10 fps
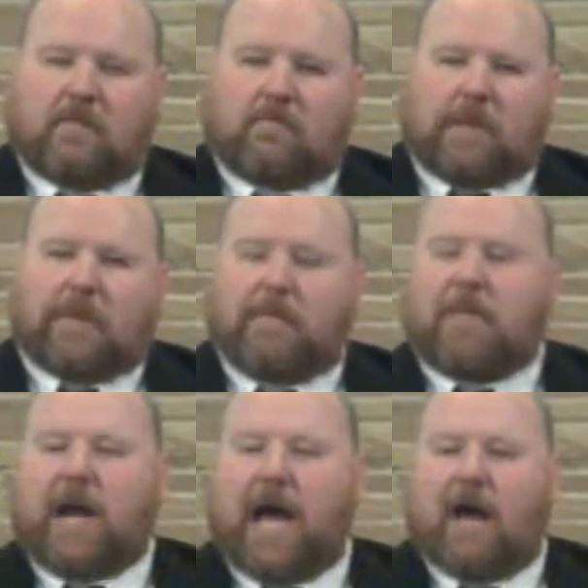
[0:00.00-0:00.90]
Remember,
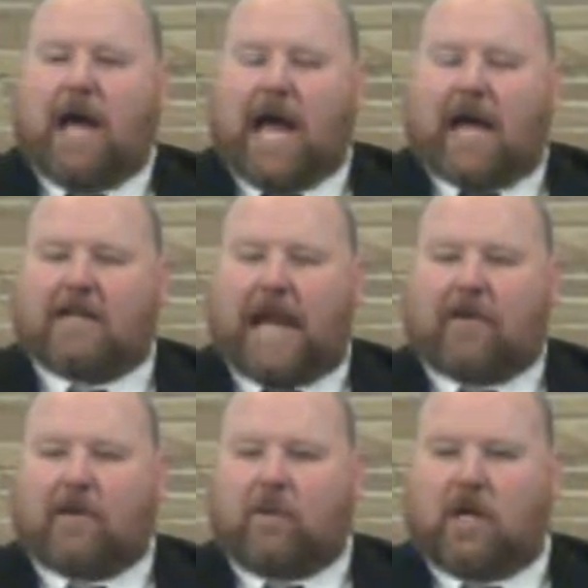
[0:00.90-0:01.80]
remember how, how
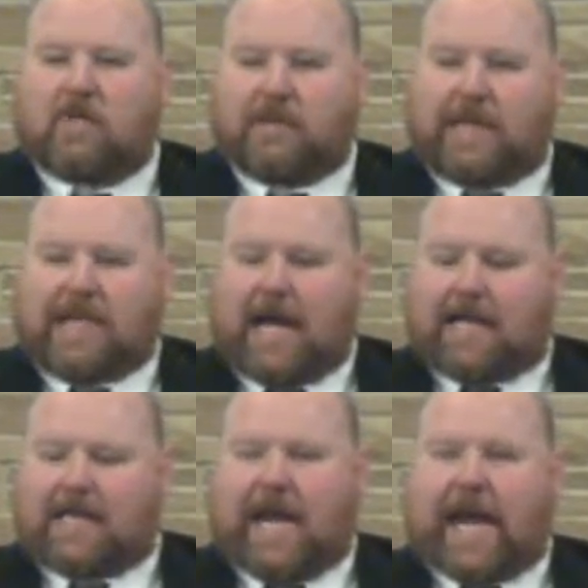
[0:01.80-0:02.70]
loud it was when they
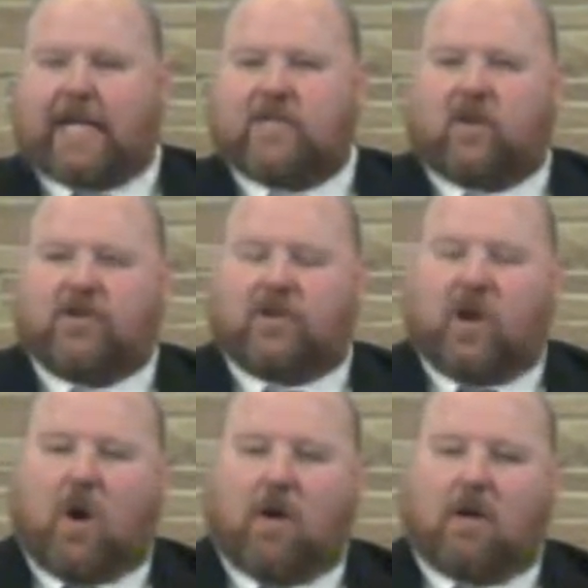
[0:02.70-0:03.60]
tied cans on your
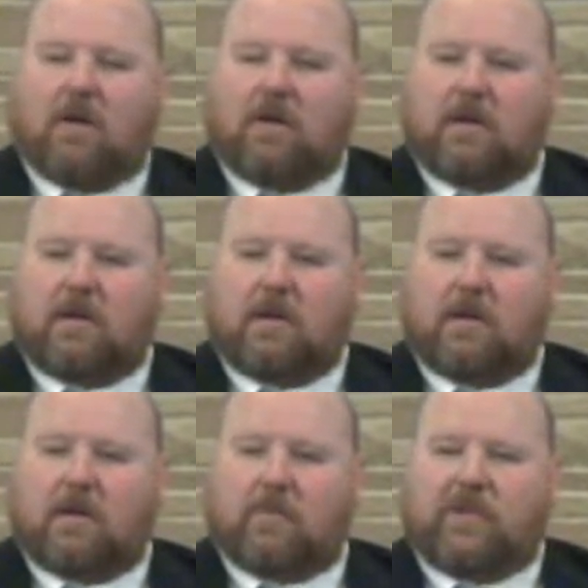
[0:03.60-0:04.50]
car?
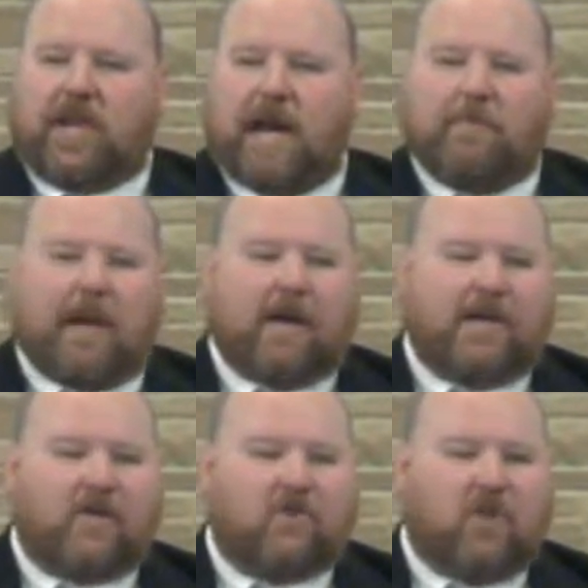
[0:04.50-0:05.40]
when you got married
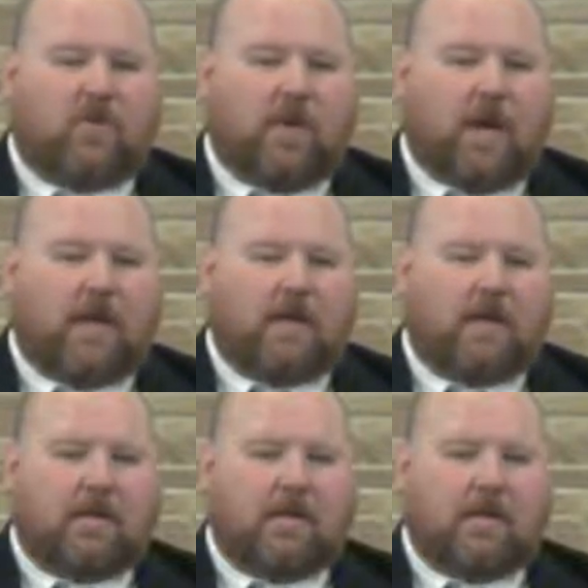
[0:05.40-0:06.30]
and you drove away?
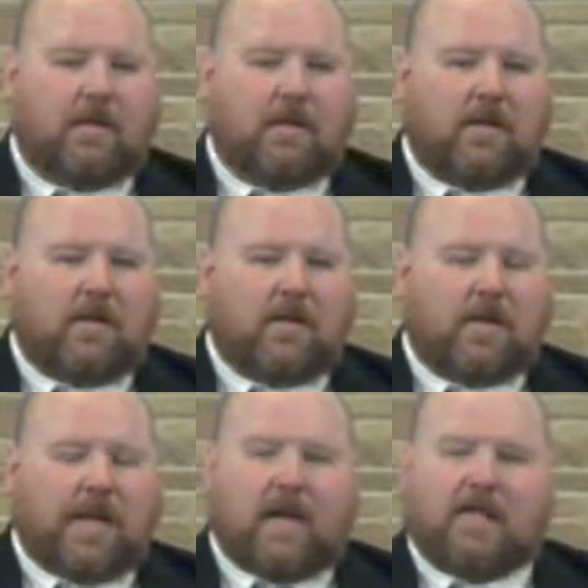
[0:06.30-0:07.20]

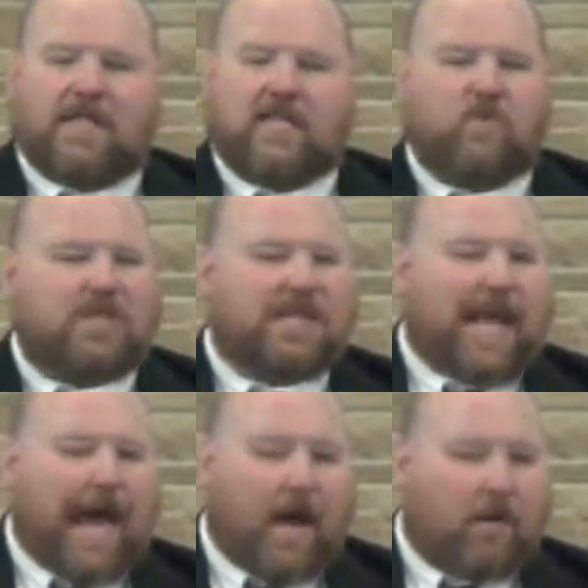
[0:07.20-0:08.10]
That nonsense was
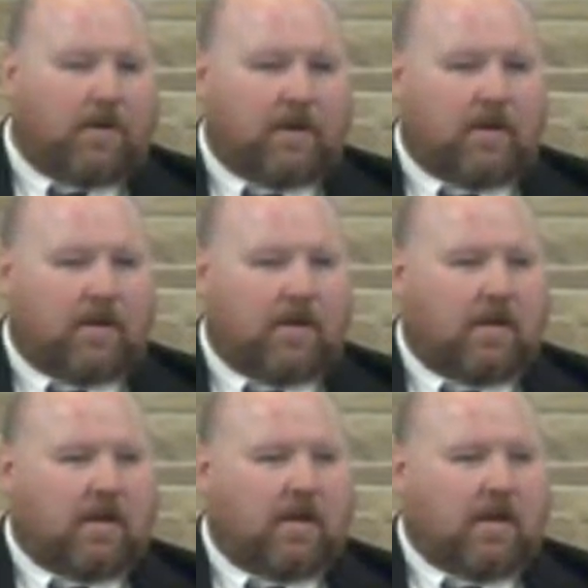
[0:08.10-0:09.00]
loud.
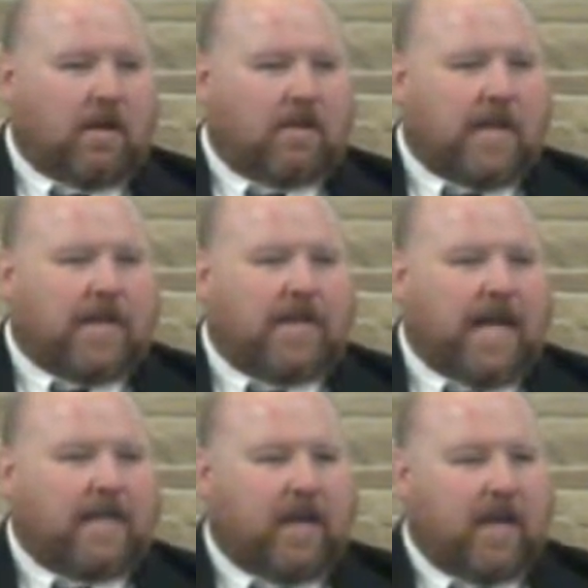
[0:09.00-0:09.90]
They did
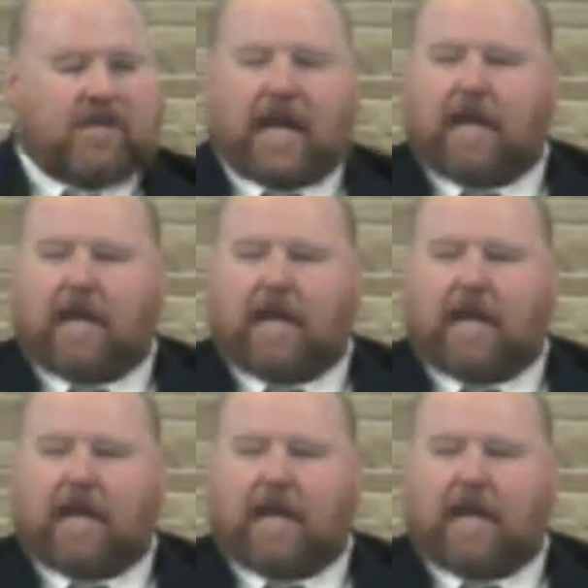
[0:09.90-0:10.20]
that to us.